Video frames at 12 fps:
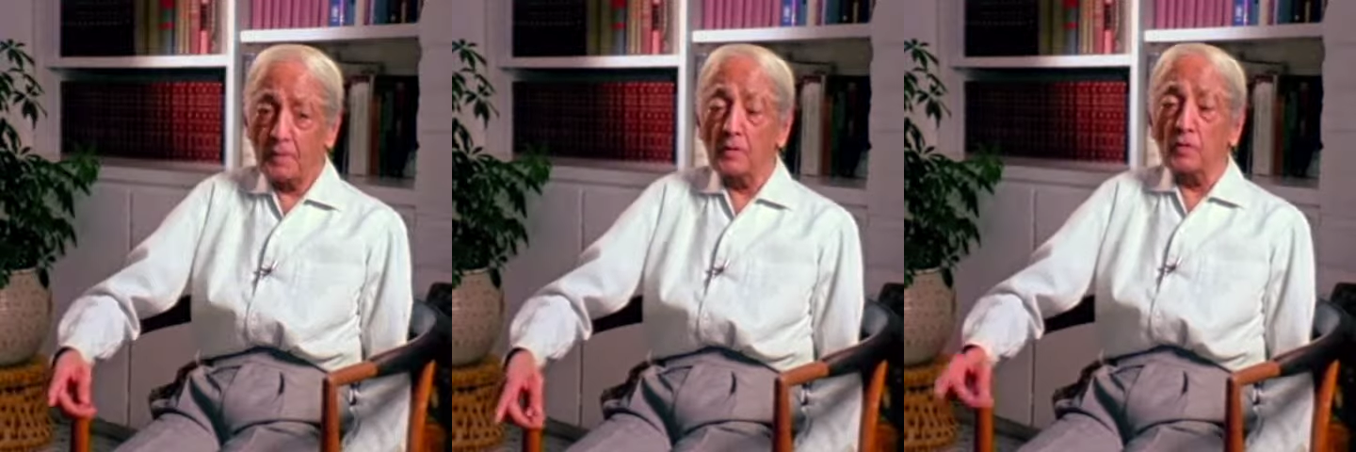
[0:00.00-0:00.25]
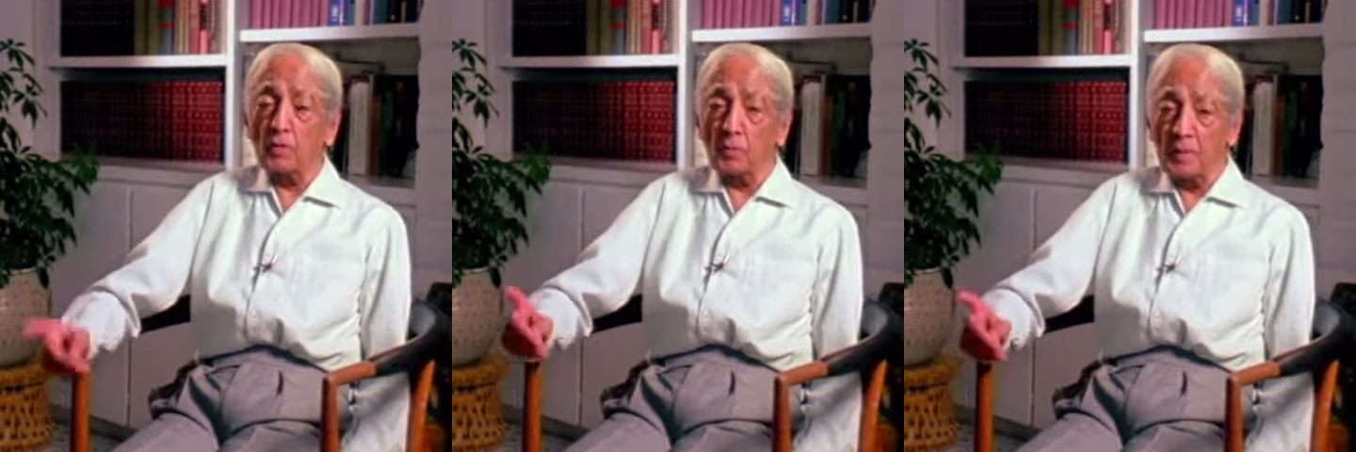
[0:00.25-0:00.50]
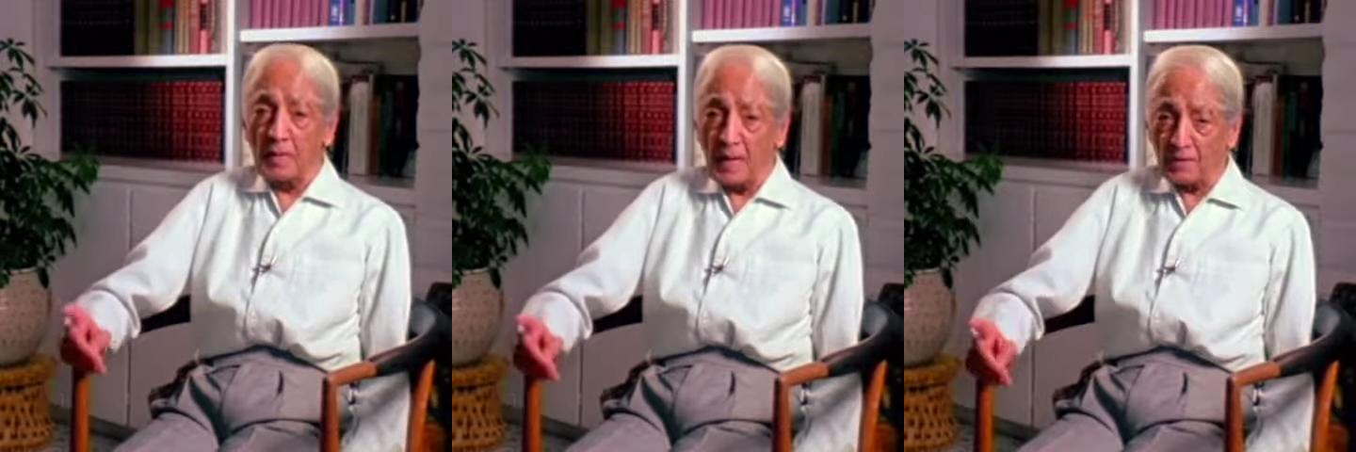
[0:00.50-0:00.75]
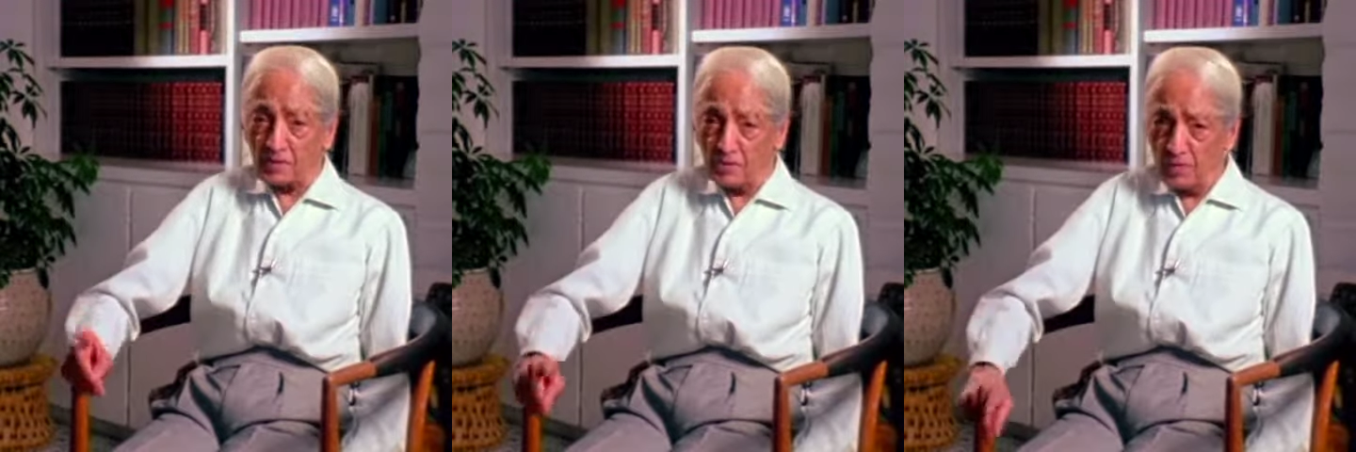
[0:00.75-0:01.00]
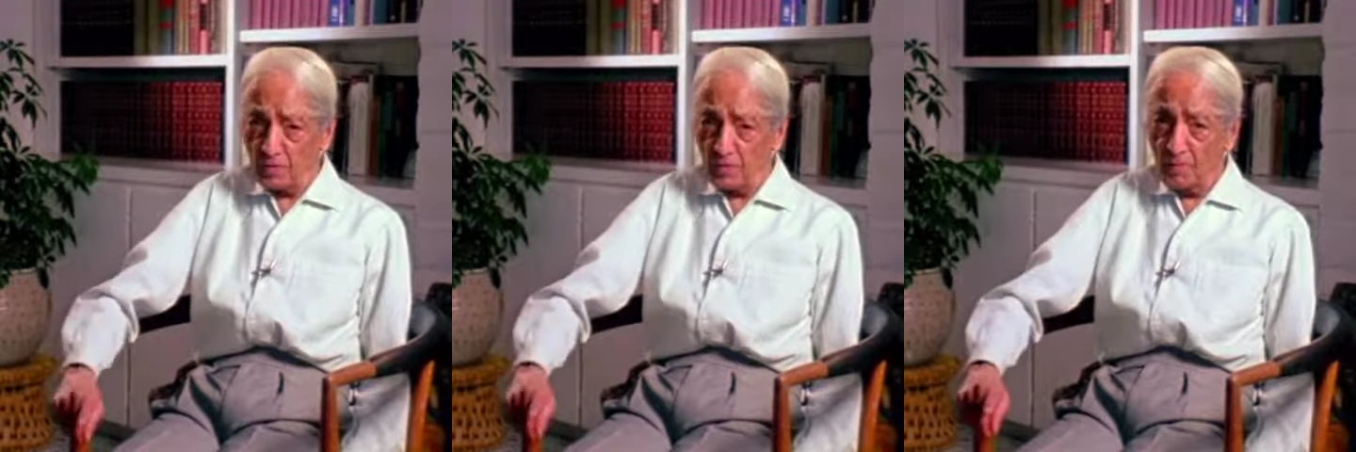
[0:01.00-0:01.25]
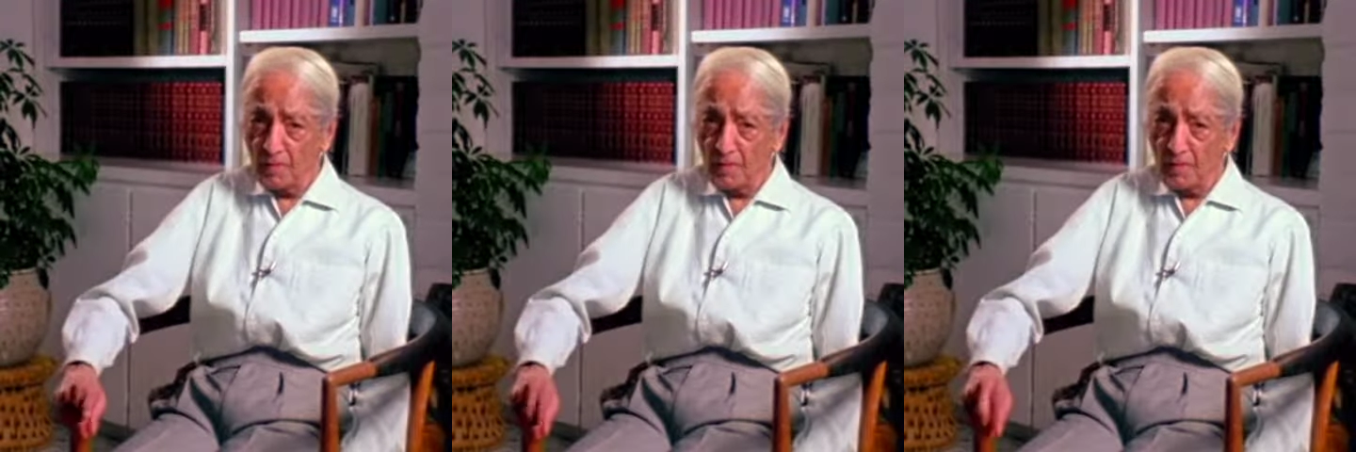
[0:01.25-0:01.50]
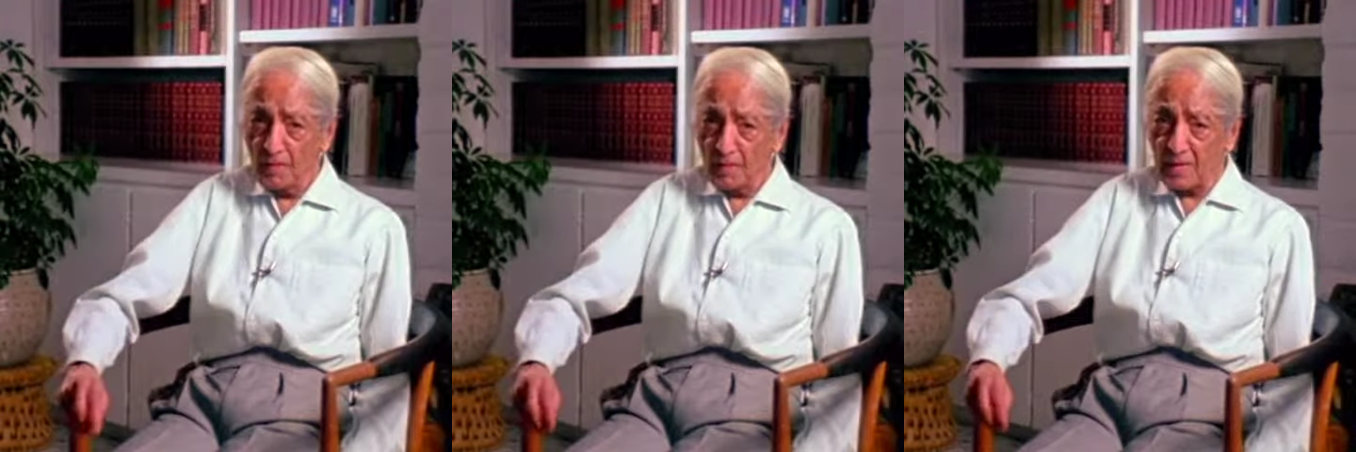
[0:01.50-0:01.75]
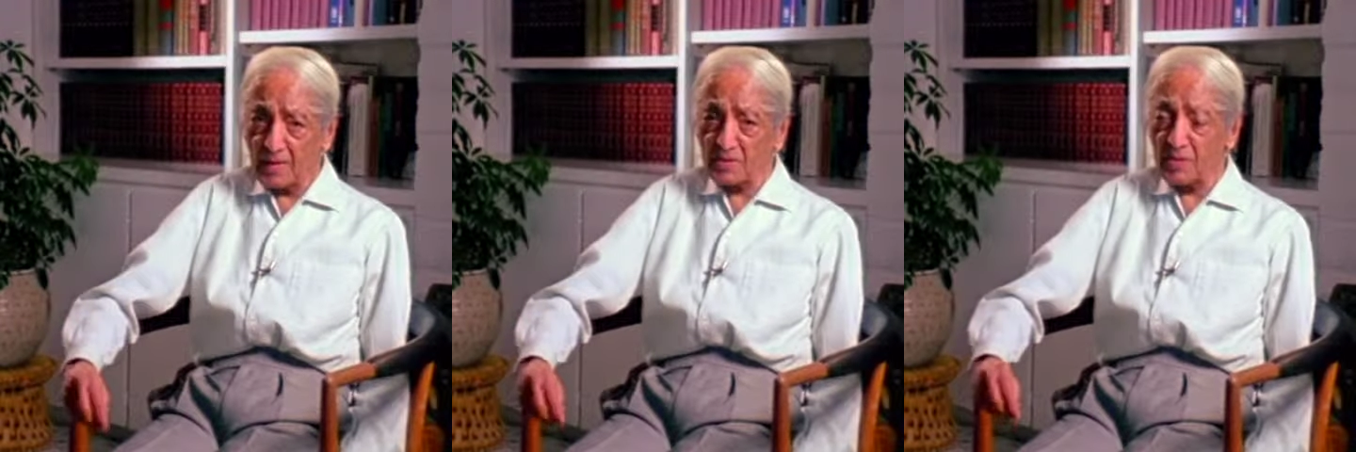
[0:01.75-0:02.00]
You'll be national,
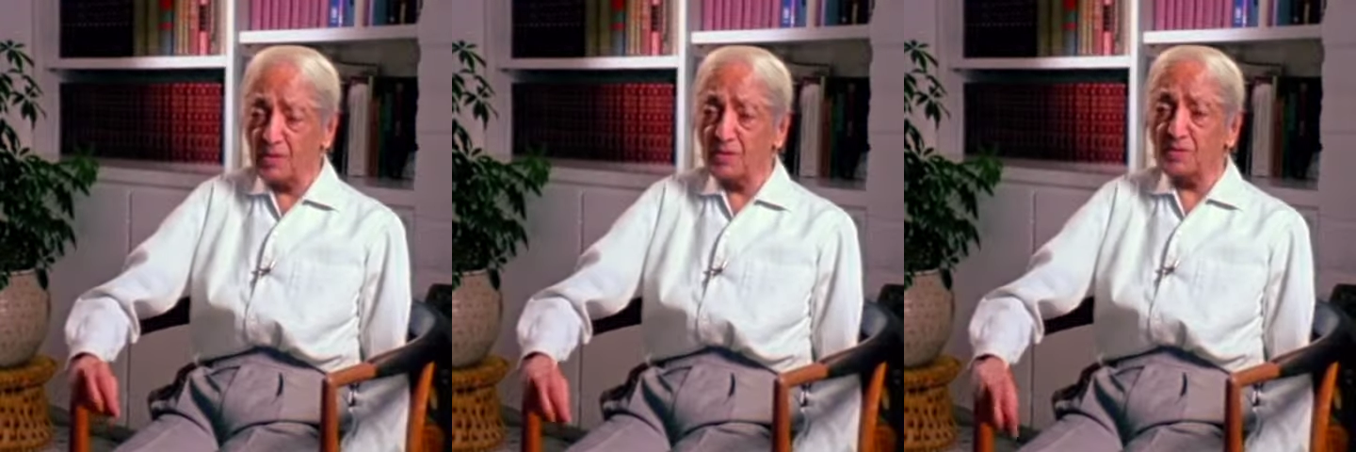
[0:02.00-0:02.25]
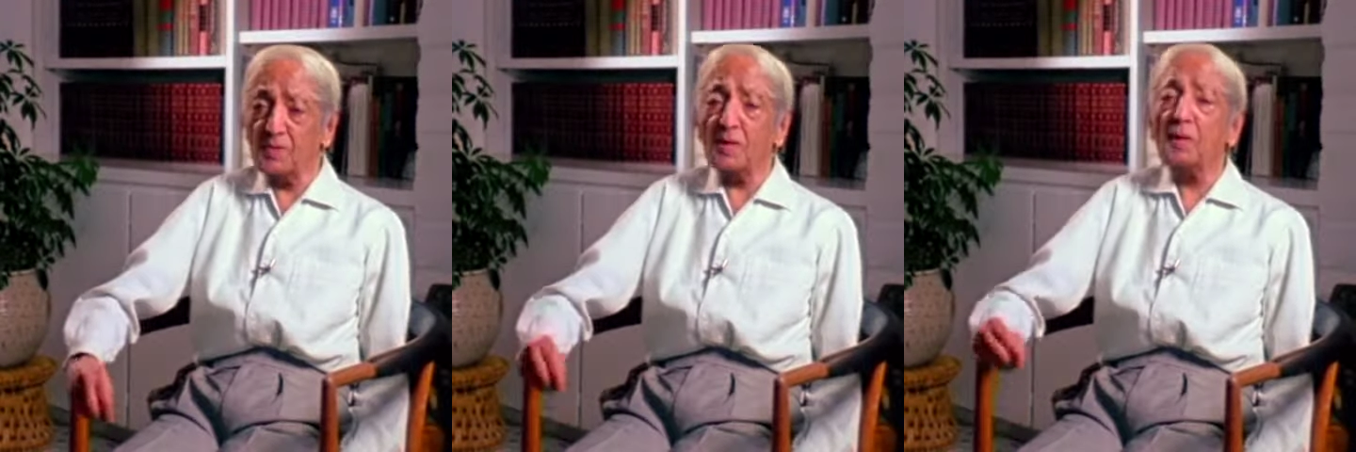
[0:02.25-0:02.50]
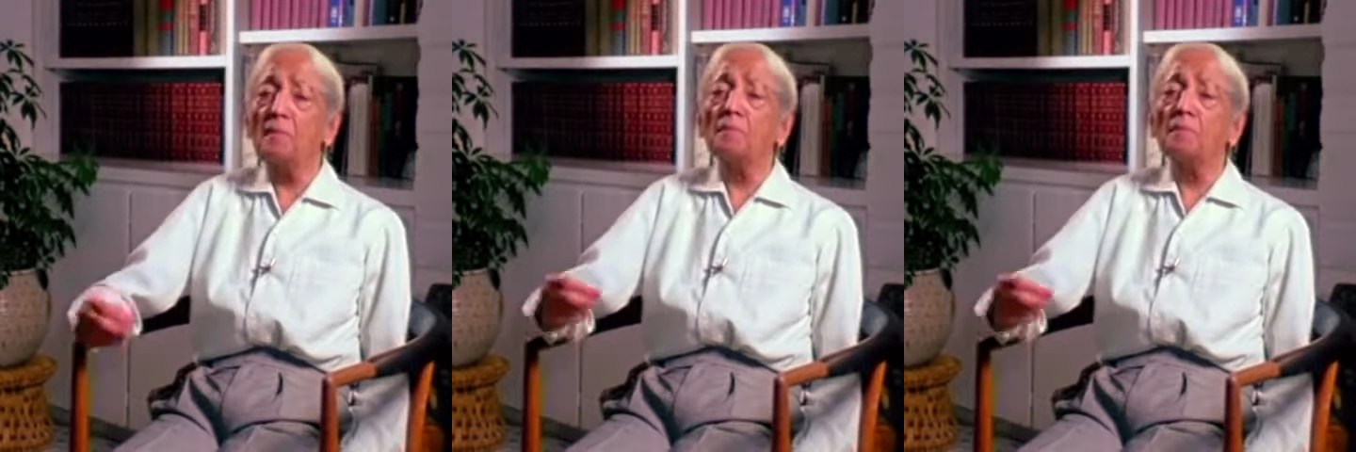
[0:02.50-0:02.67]
nationalistic,